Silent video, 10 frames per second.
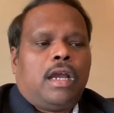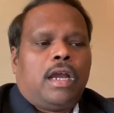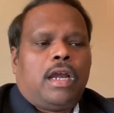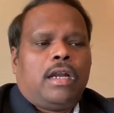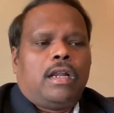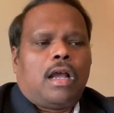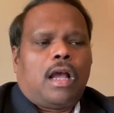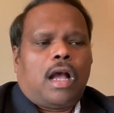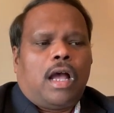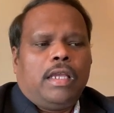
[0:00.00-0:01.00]
And
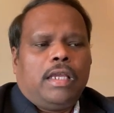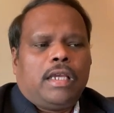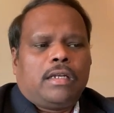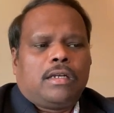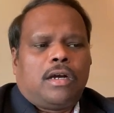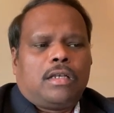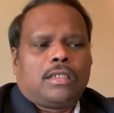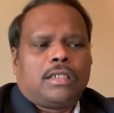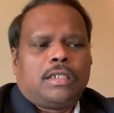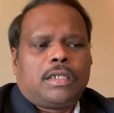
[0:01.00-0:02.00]
I can
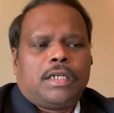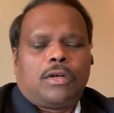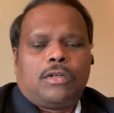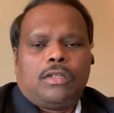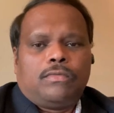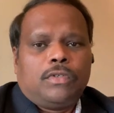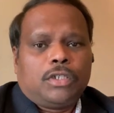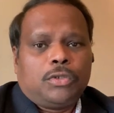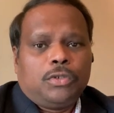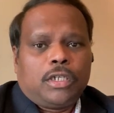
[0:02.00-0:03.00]
concentrate on the
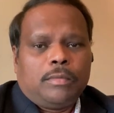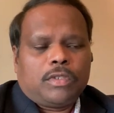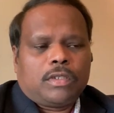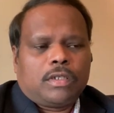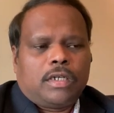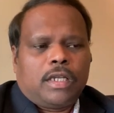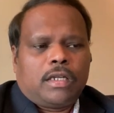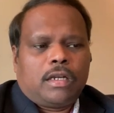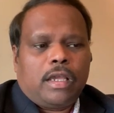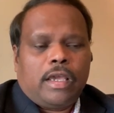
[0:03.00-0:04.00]
first two terms,
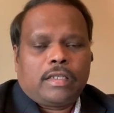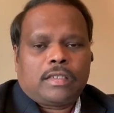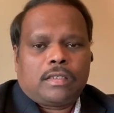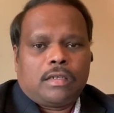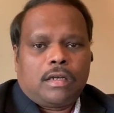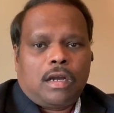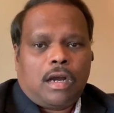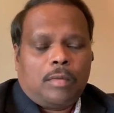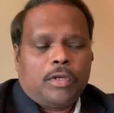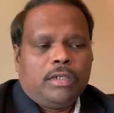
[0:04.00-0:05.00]
take x
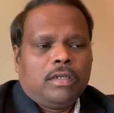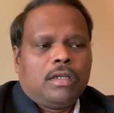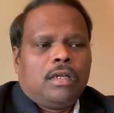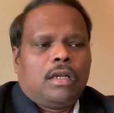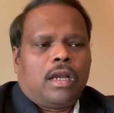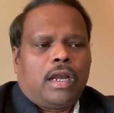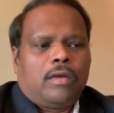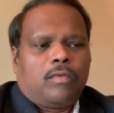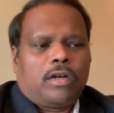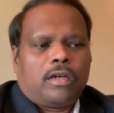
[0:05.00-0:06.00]
common, and
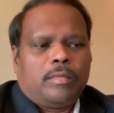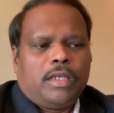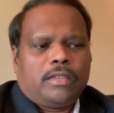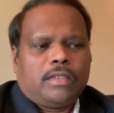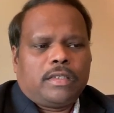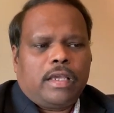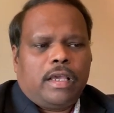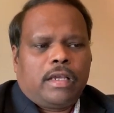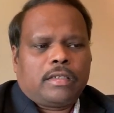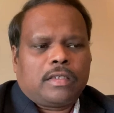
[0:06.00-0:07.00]
what remains is
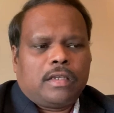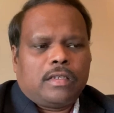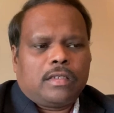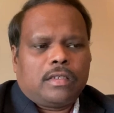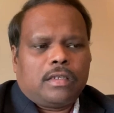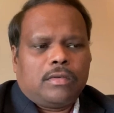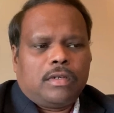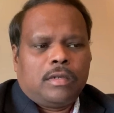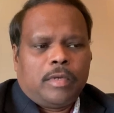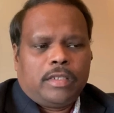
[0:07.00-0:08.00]
x
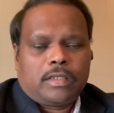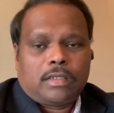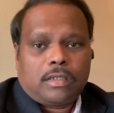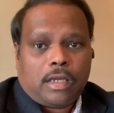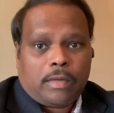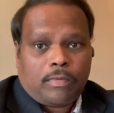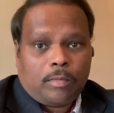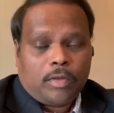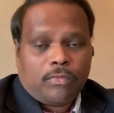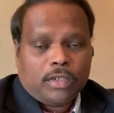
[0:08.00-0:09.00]
remains from
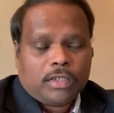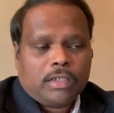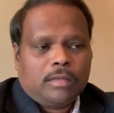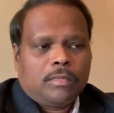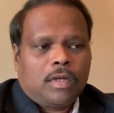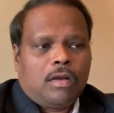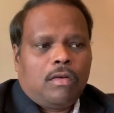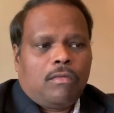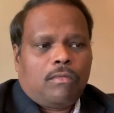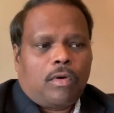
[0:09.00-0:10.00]
the first term.
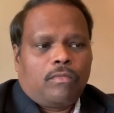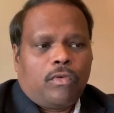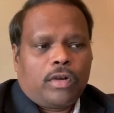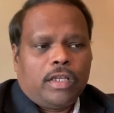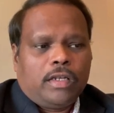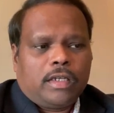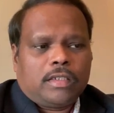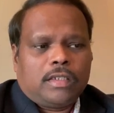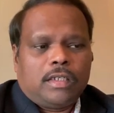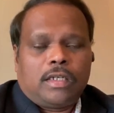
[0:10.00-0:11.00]
From
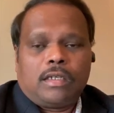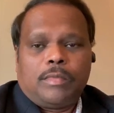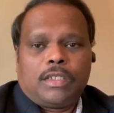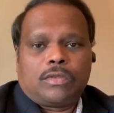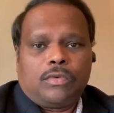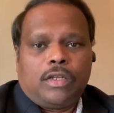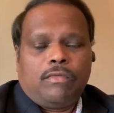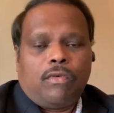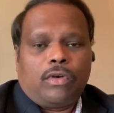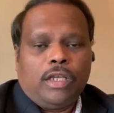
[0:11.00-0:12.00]
14x, it remains only
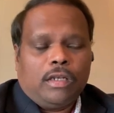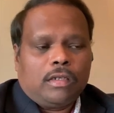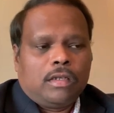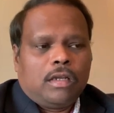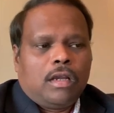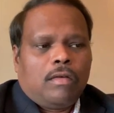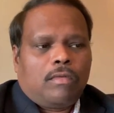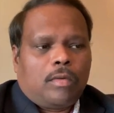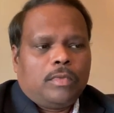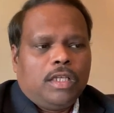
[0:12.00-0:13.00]
14.
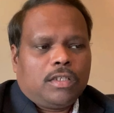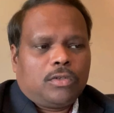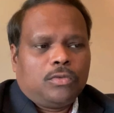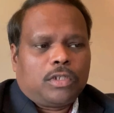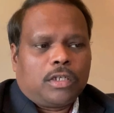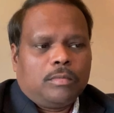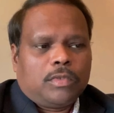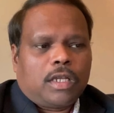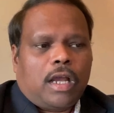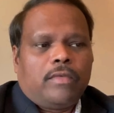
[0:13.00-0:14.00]
From these two
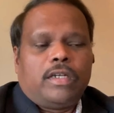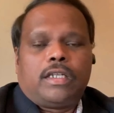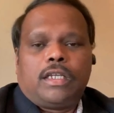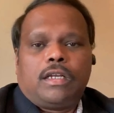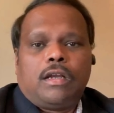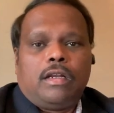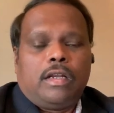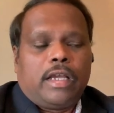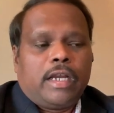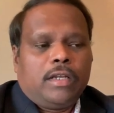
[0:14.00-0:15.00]
terms, I will take
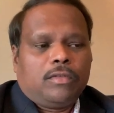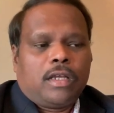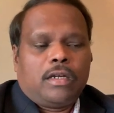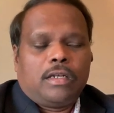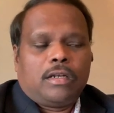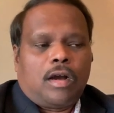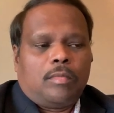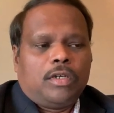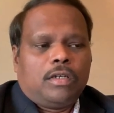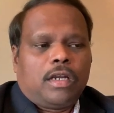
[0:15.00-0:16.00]
negative 13
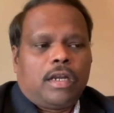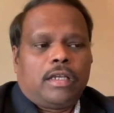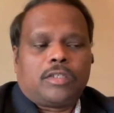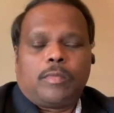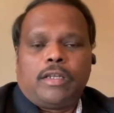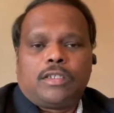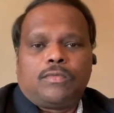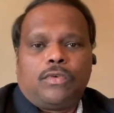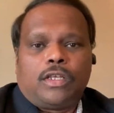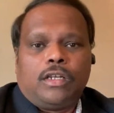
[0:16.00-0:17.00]
common and x minus
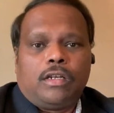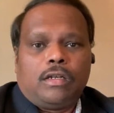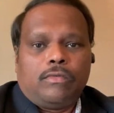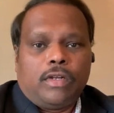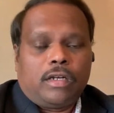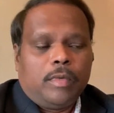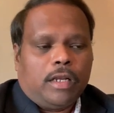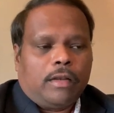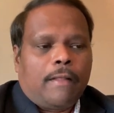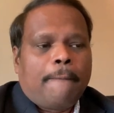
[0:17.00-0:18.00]
14 will remain.